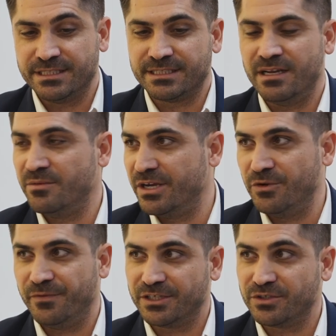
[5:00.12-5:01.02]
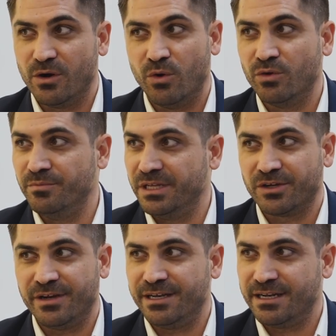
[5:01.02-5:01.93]
design and manufacture our own
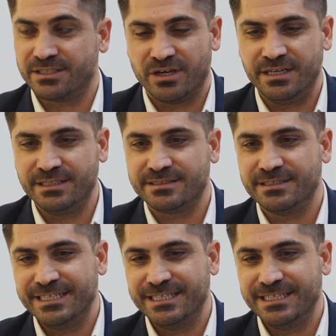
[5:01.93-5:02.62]
mill-grade electronics.